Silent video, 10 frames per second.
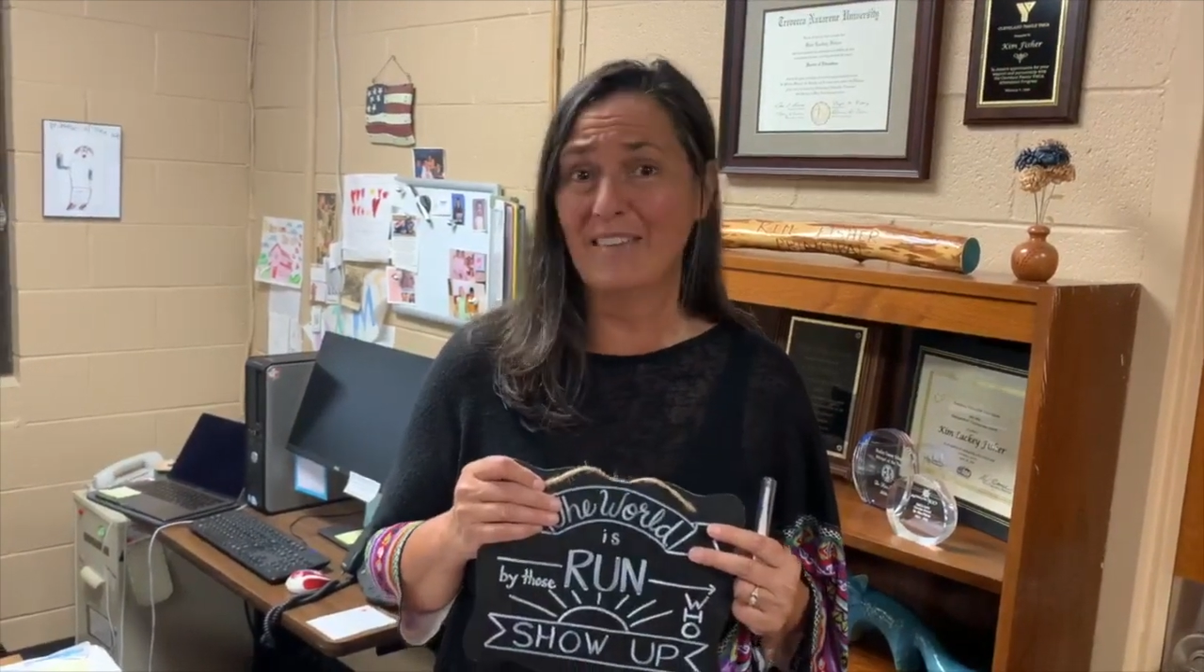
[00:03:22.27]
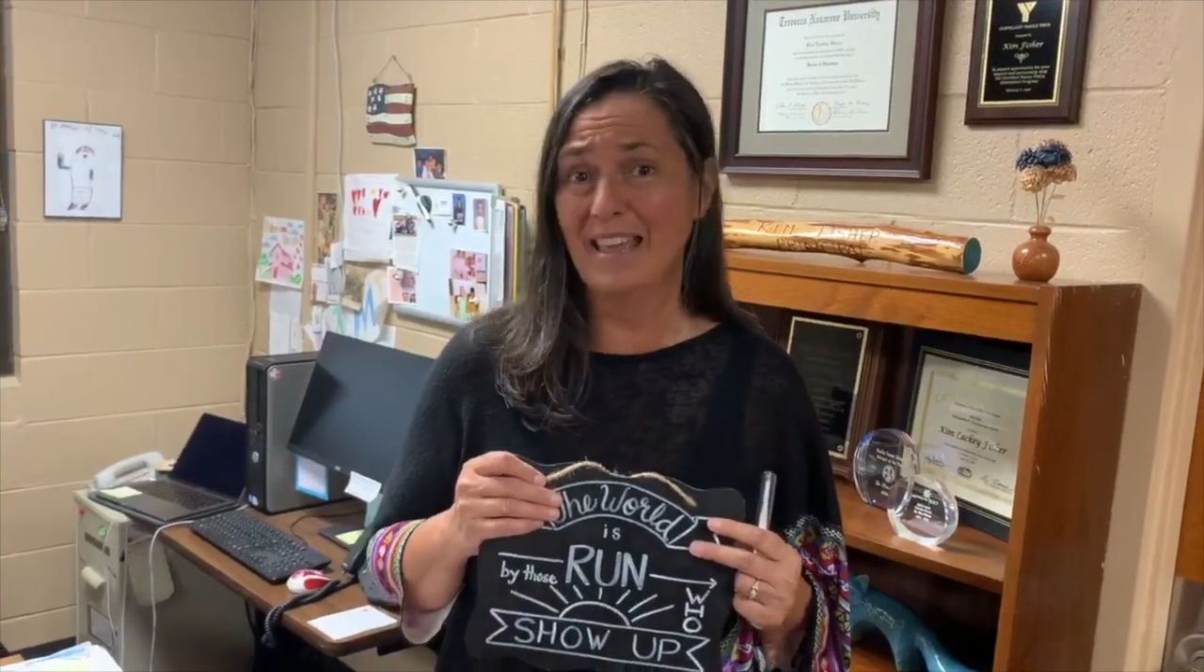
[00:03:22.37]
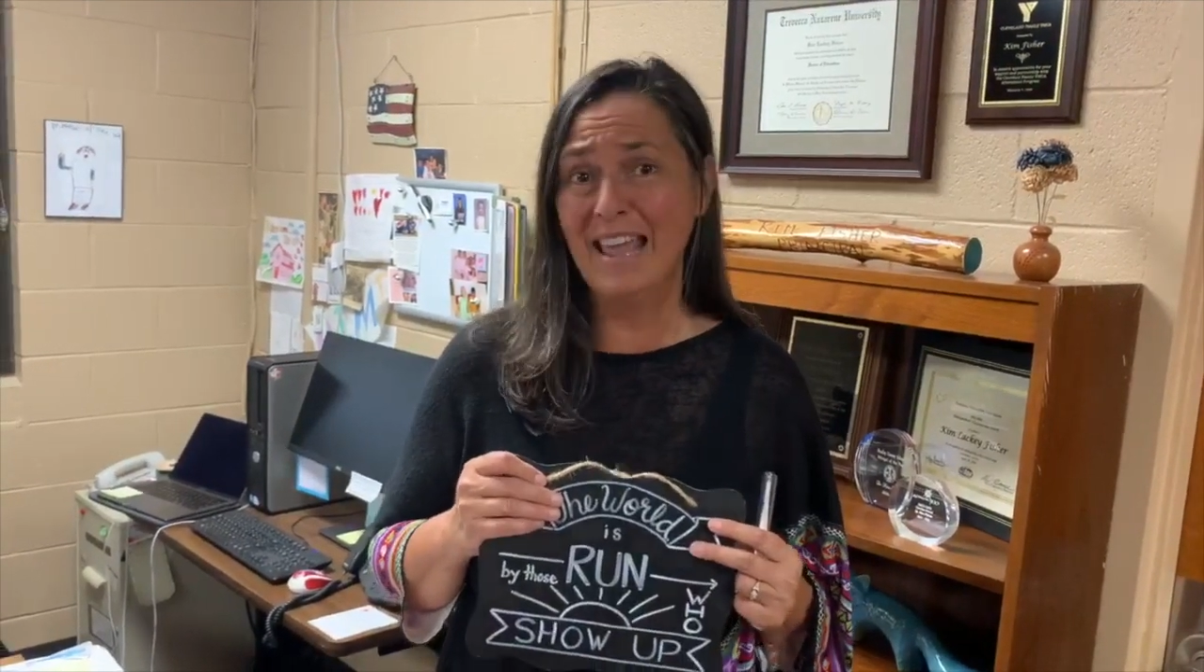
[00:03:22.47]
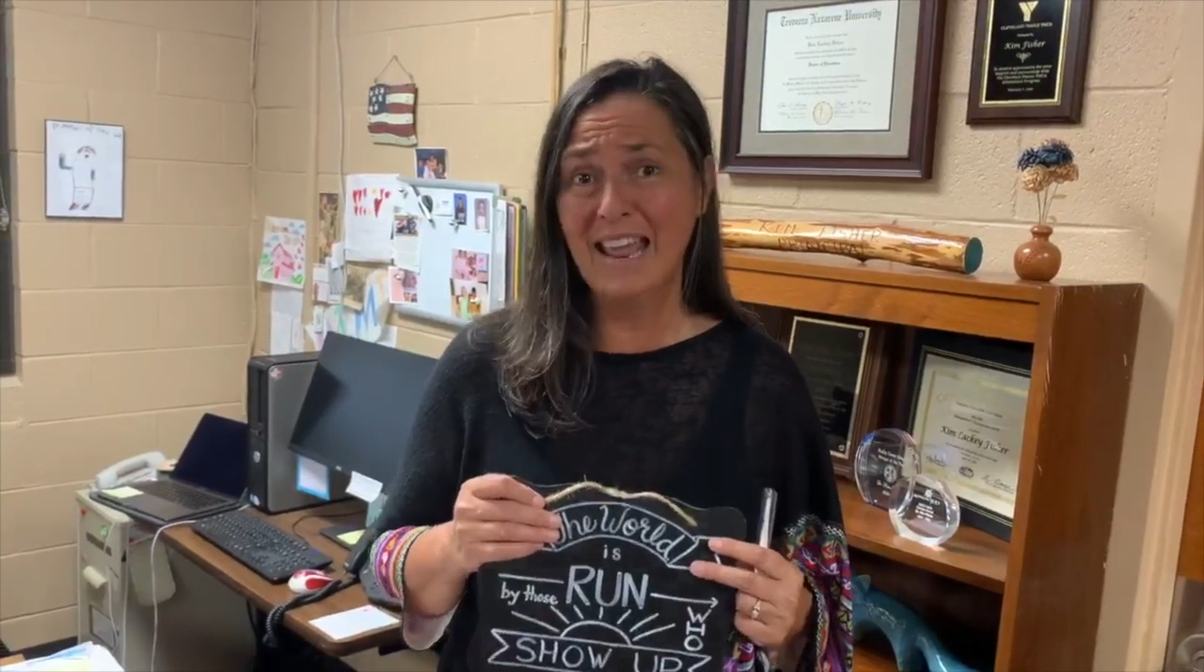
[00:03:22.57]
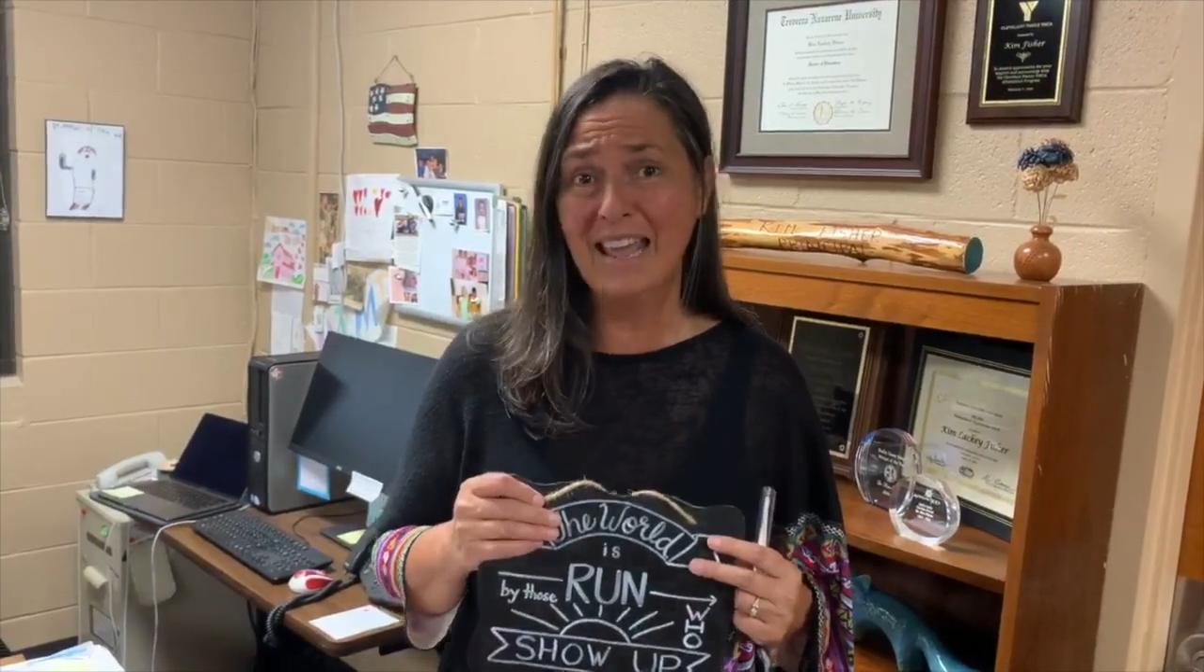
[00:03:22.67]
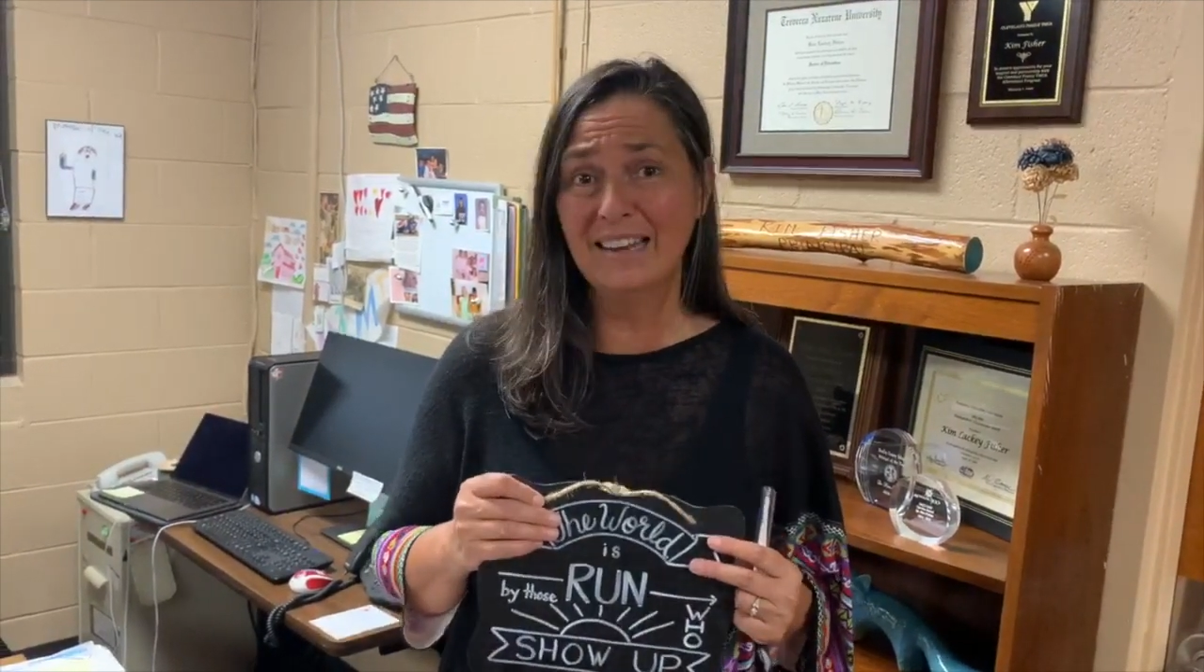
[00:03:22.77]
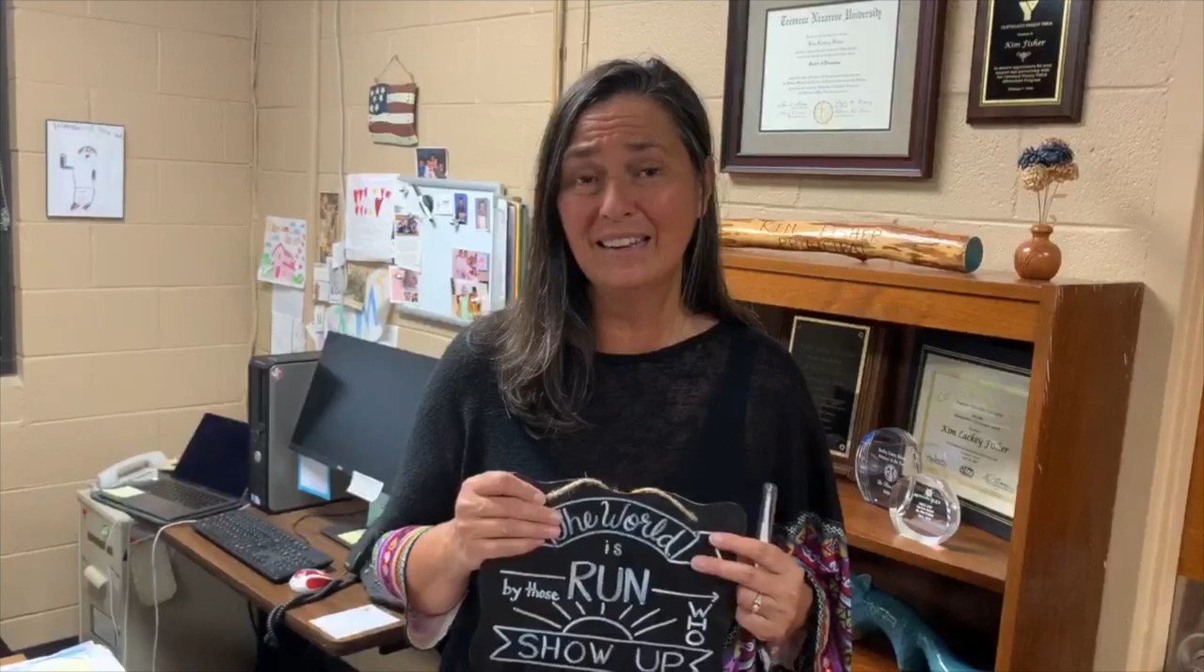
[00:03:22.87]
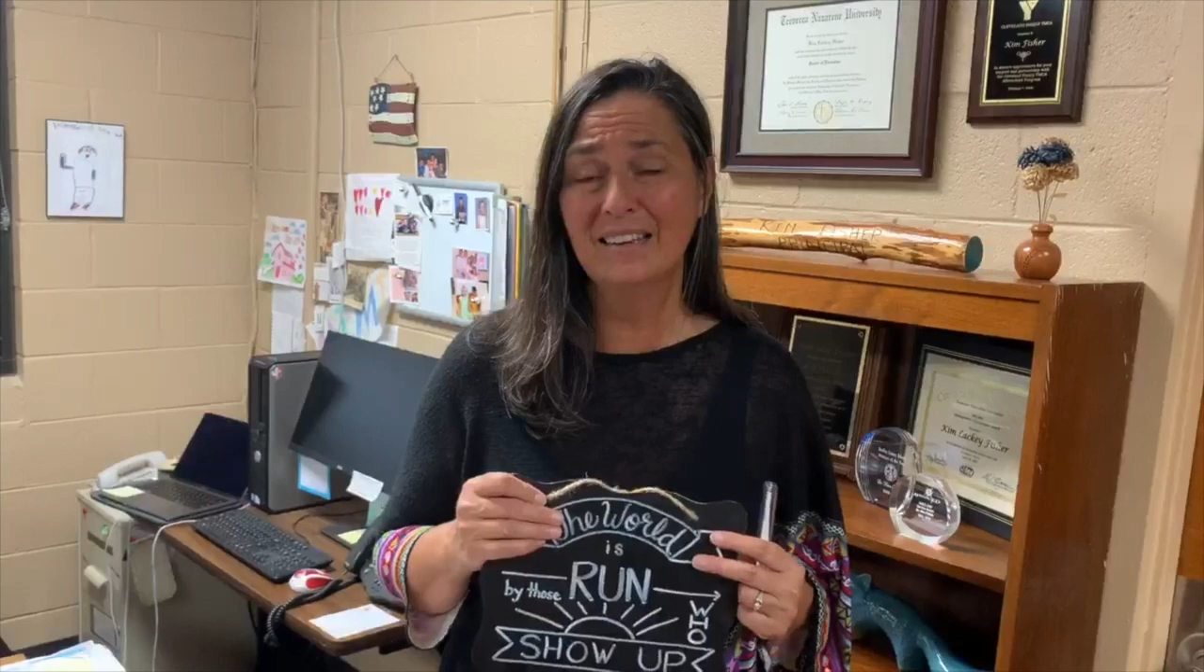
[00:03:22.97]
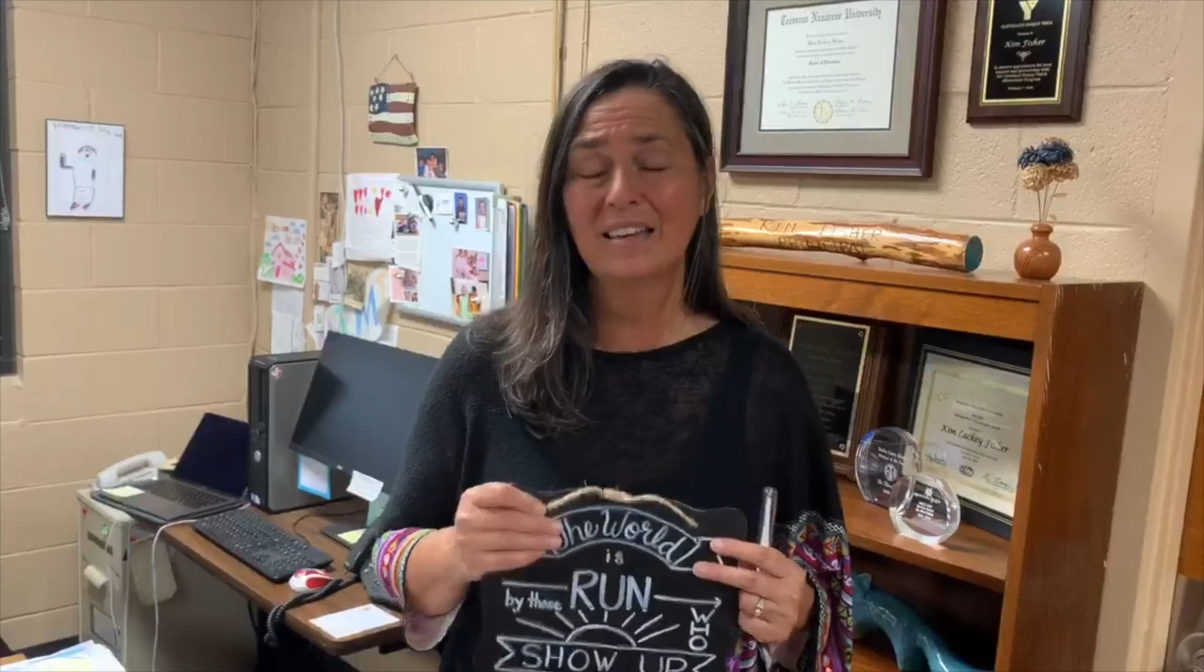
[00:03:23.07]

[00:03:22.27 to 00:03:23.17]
they can,